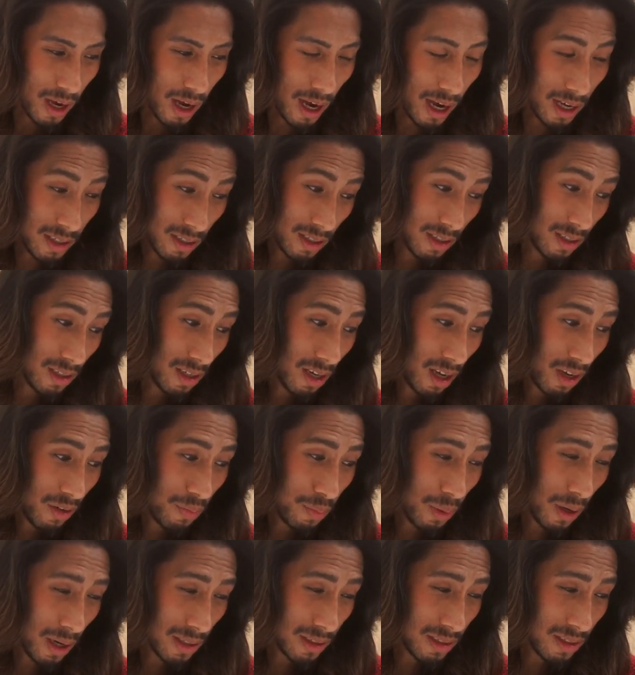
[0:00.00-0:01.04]
I sense a lot of
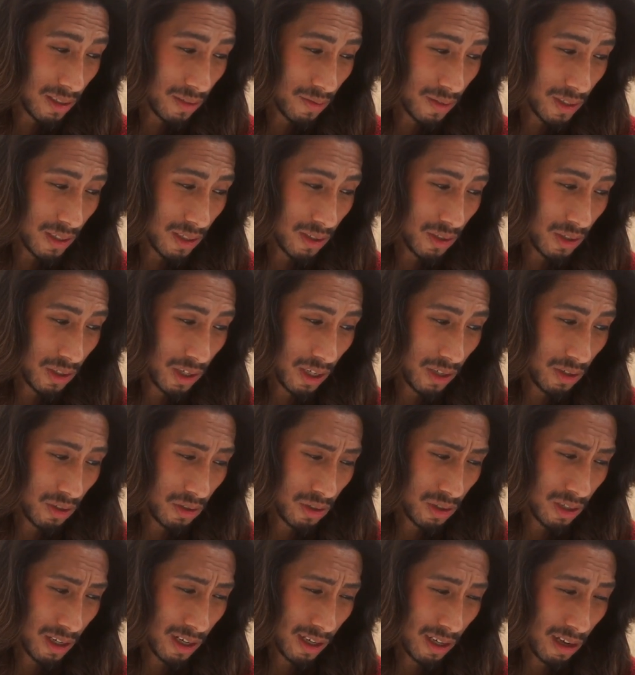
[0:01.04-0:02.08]
positivity in your
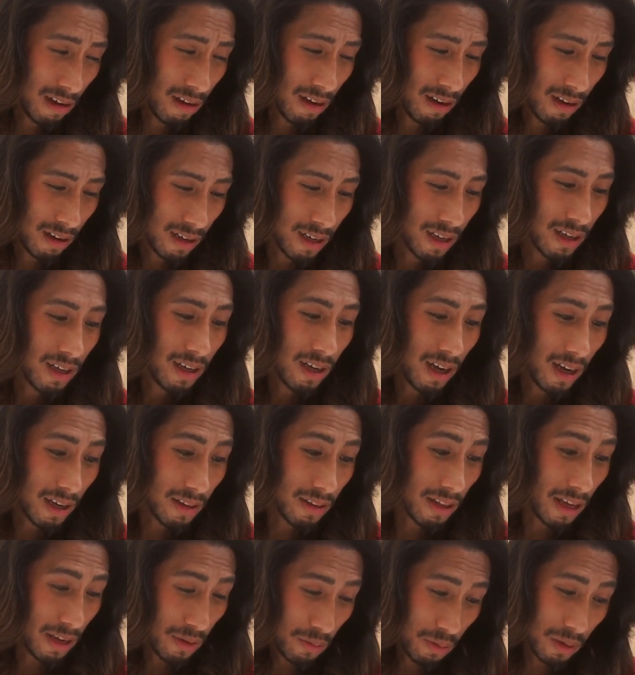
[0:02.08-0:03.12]
energy. Like, huh,
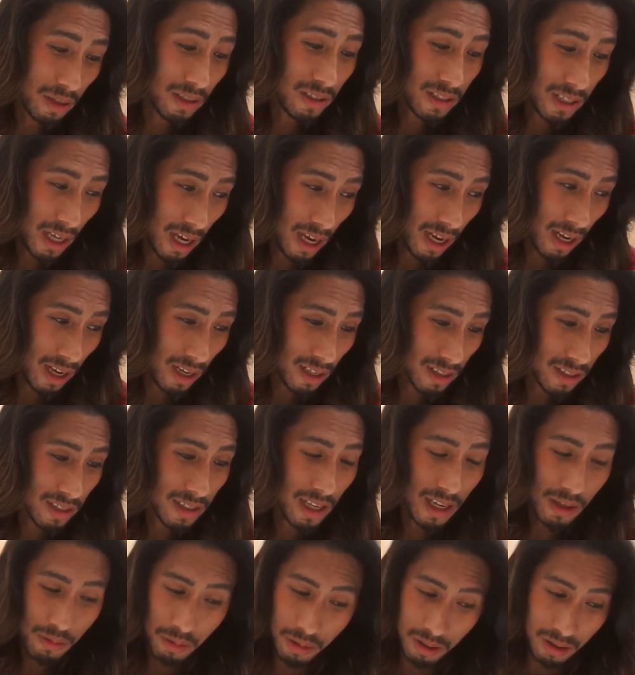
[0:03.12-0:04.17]
they will text,
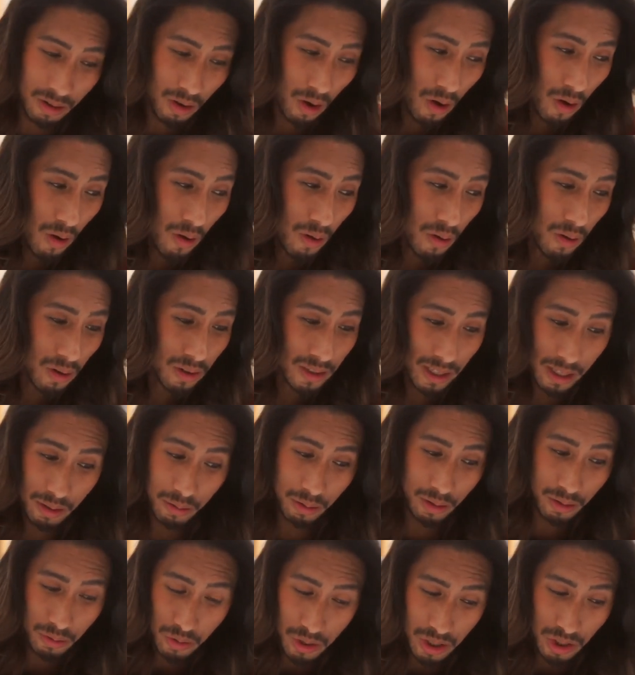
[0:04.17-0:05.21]
they will call, they
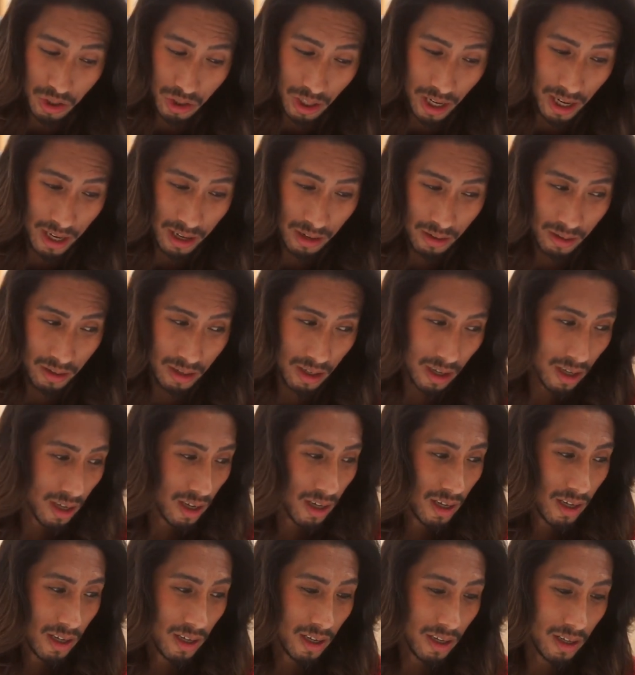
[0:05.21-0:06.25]
will reach out.
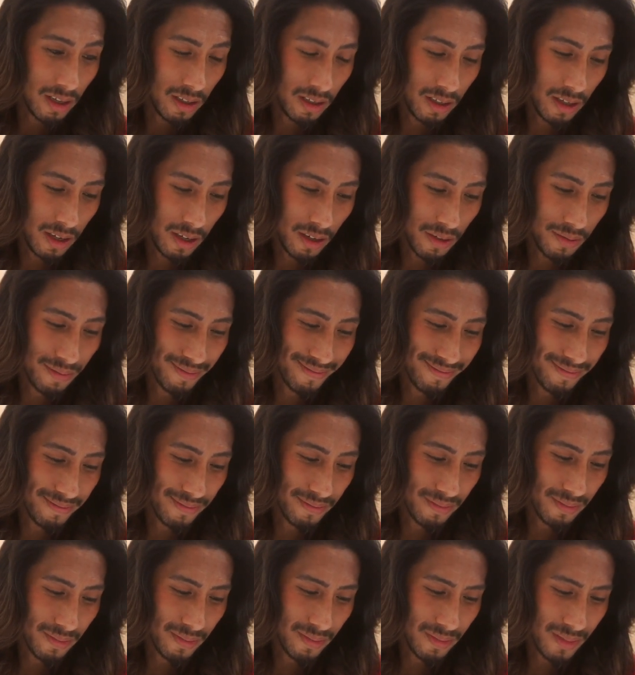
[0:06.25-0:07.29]
You know,
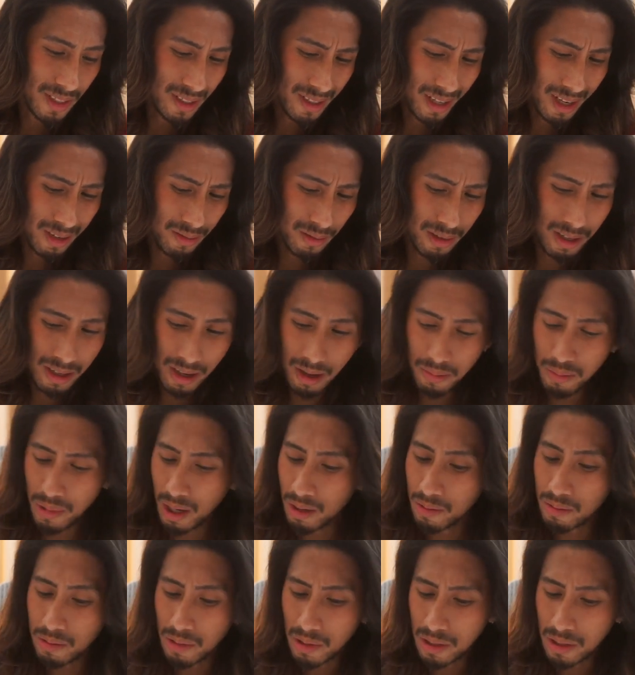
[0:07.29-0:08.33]
exactly. I'm
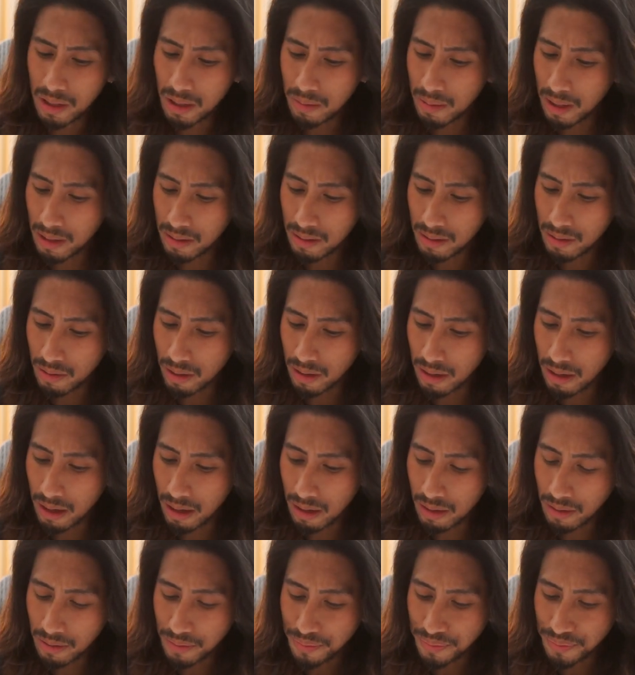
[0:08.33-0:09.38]
not worried about this right
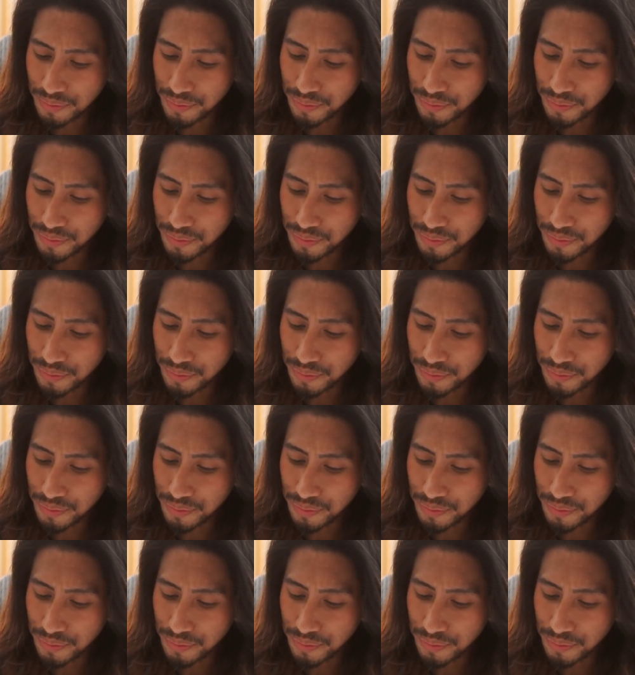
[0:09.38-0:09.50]
now.